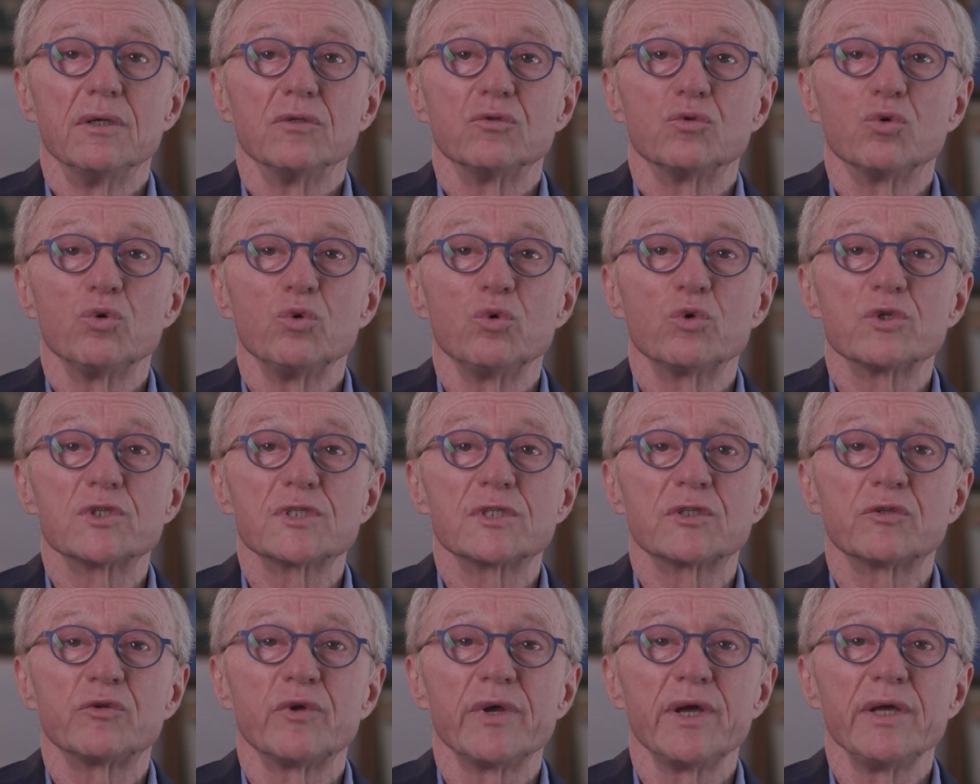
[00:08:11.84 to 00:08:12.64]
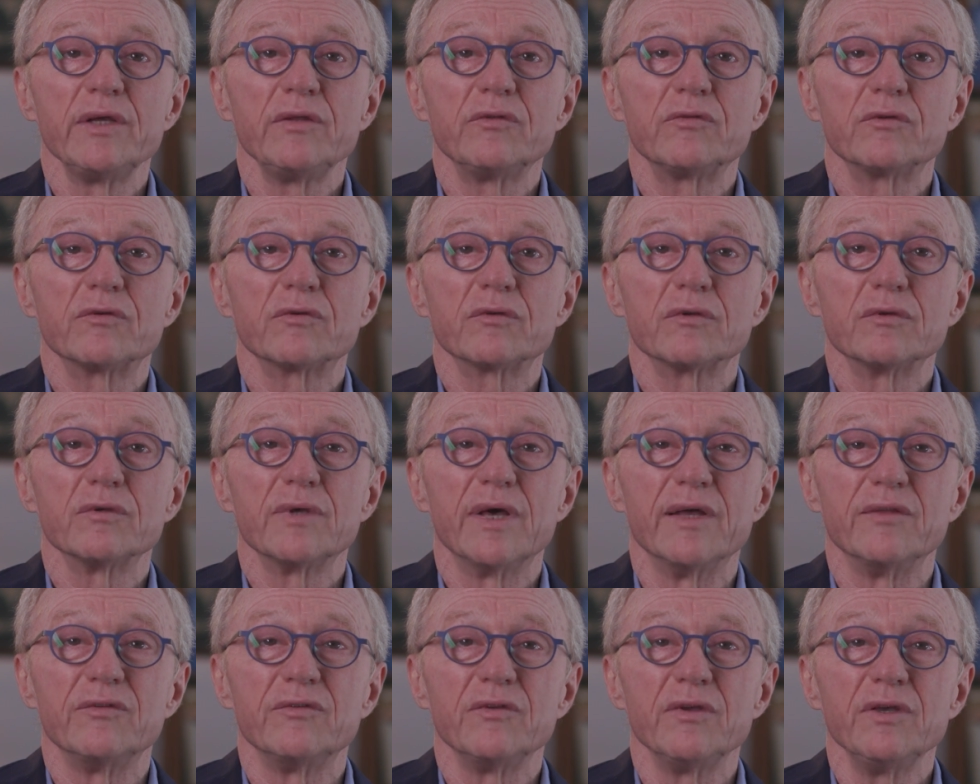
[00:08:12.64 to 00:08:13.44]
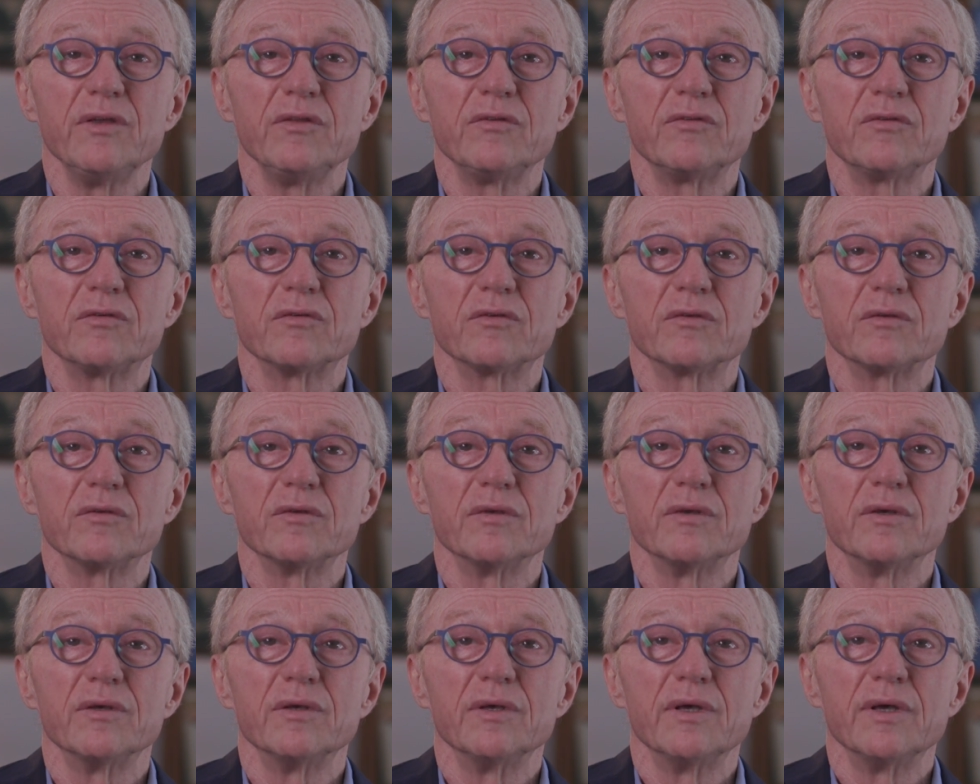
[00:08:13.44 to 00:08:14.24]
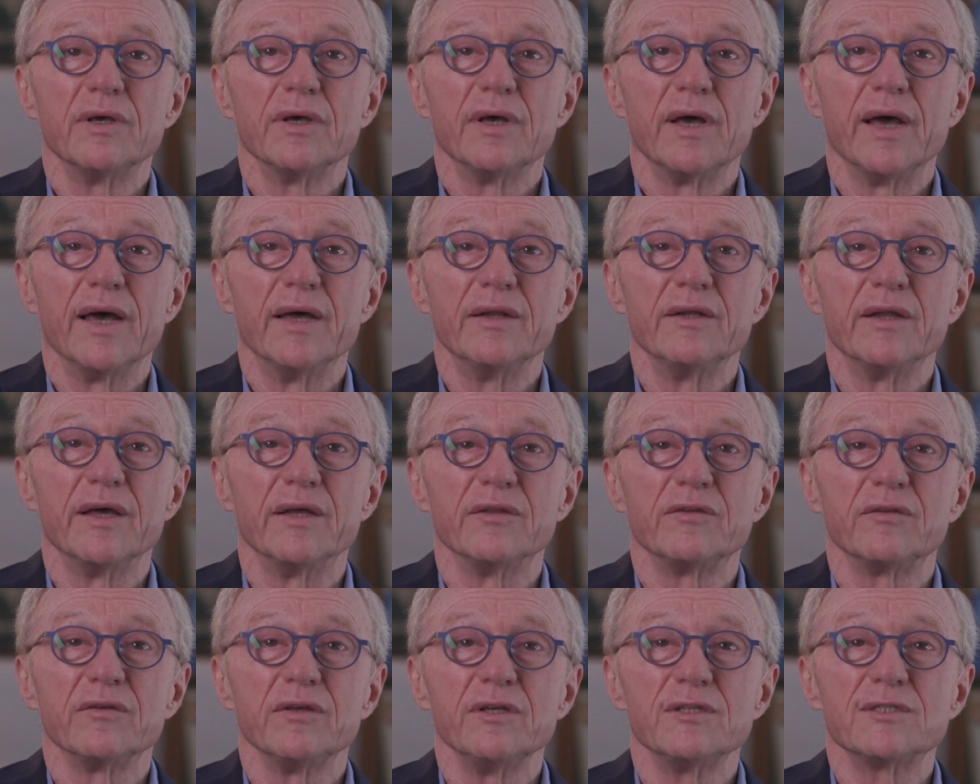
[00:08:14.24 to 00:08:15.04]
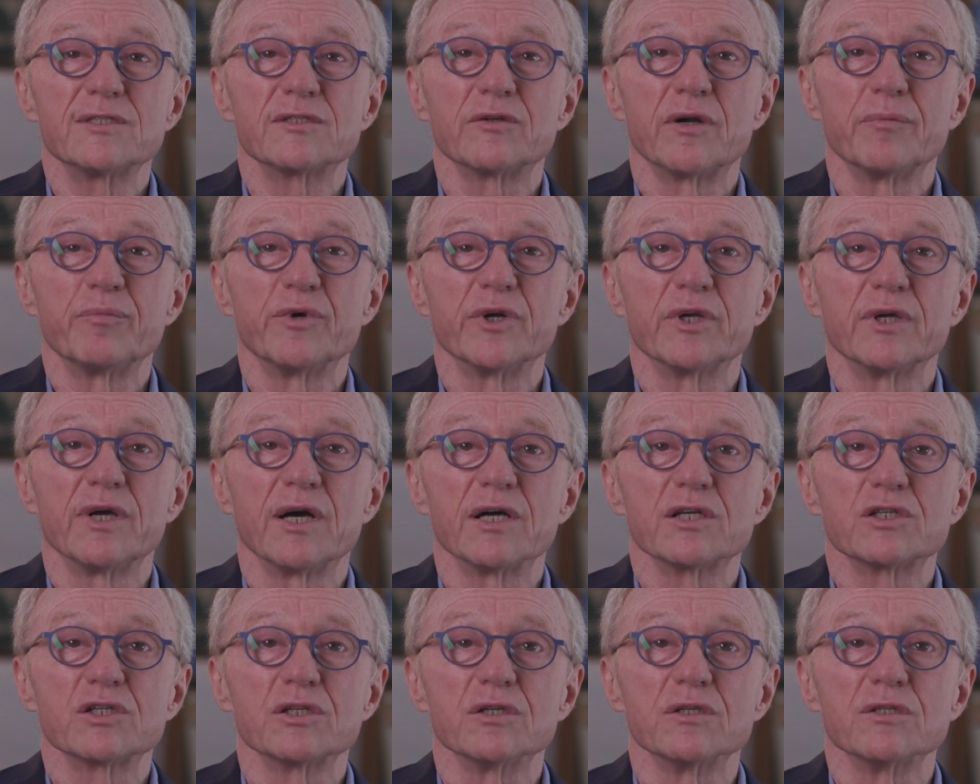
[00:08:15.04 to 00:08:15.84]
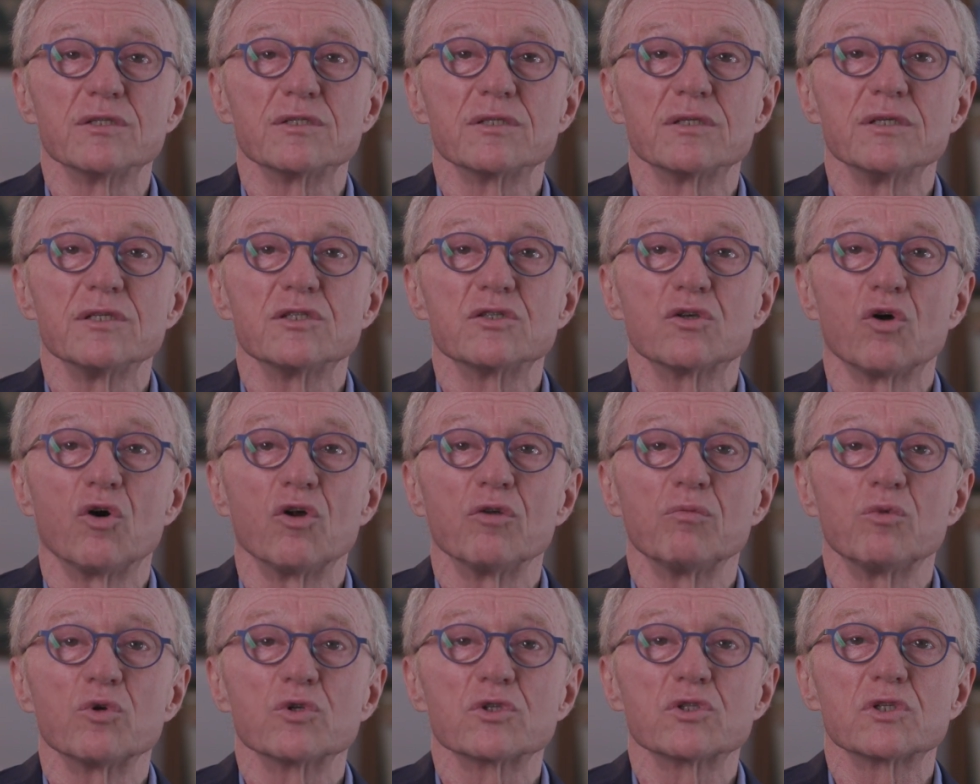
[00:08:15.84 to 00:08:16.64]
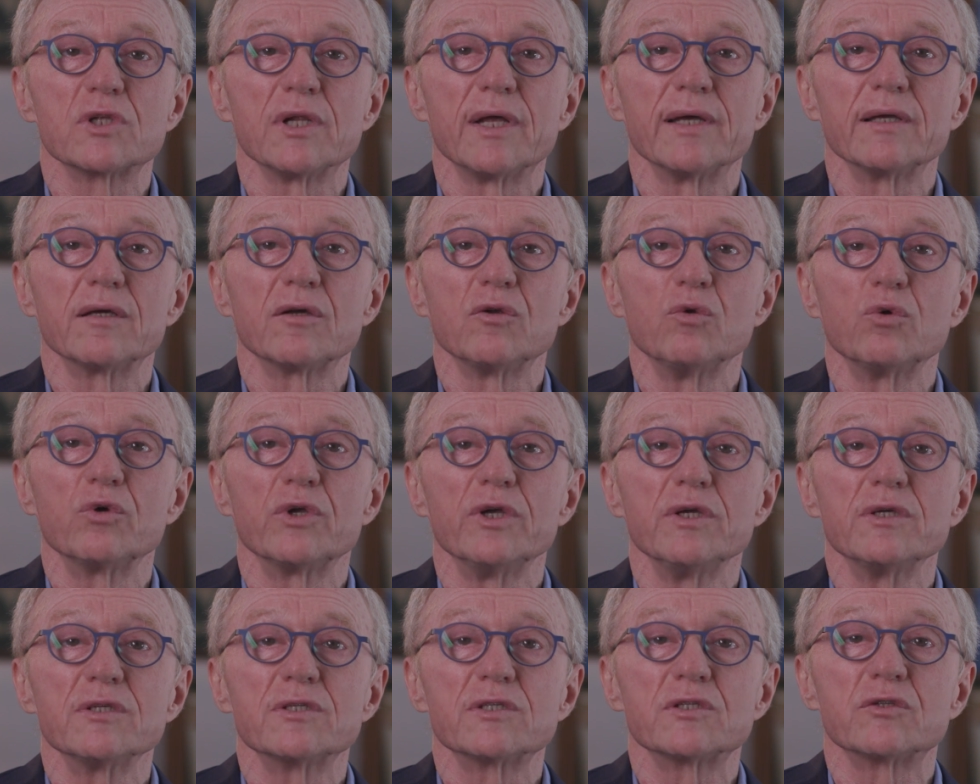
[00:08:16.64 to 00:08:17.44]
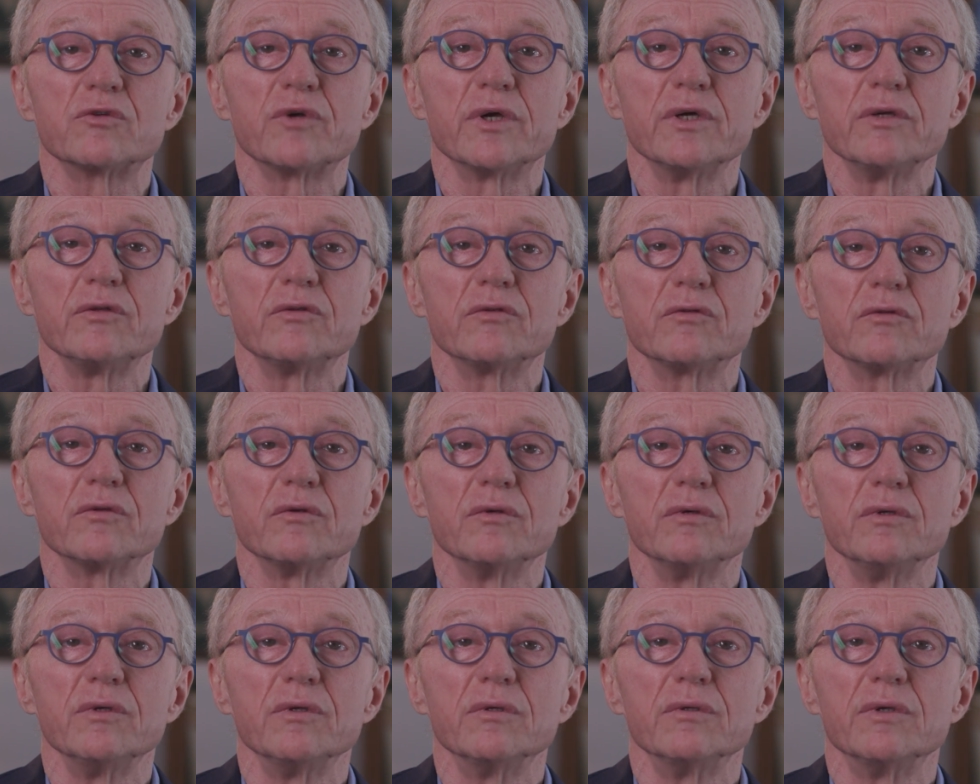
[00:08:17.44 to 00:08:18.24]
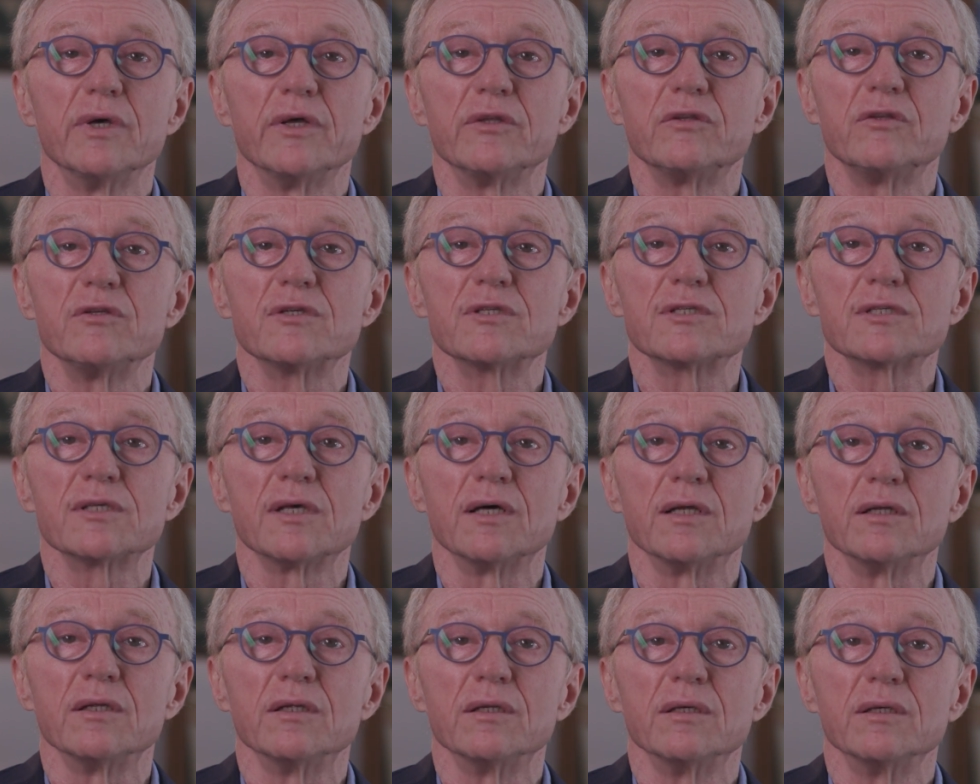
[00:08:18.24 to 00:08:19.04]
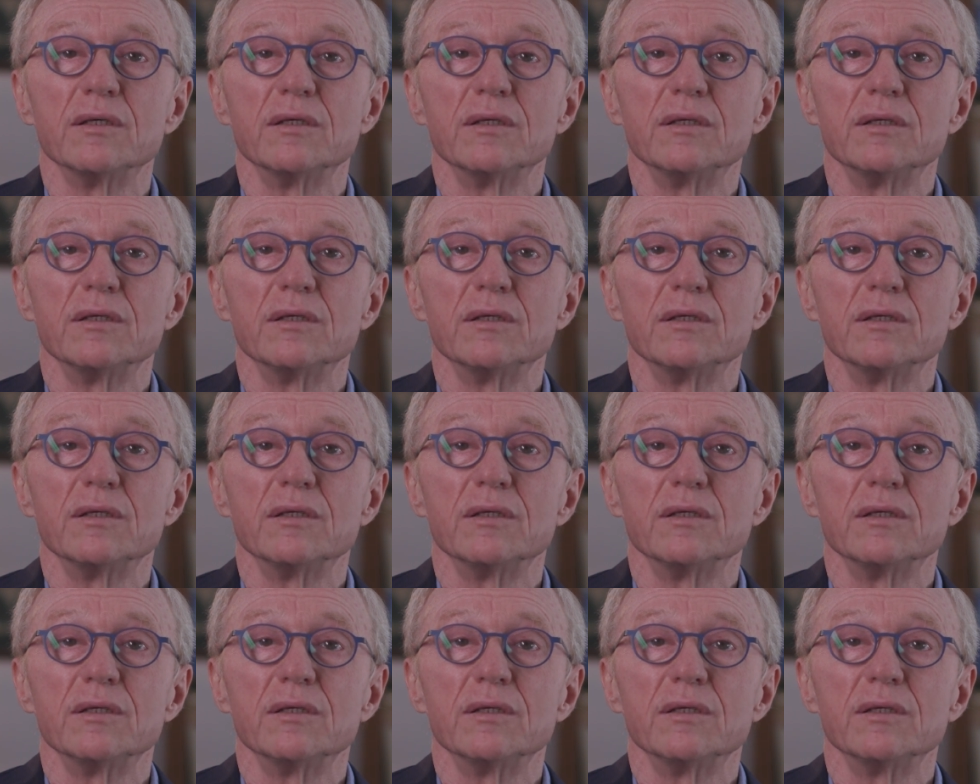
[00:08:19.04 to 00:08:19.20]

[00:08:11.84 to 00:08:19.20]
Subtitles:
To look straight at it and at its repercussions is almost like looking straight at the sun.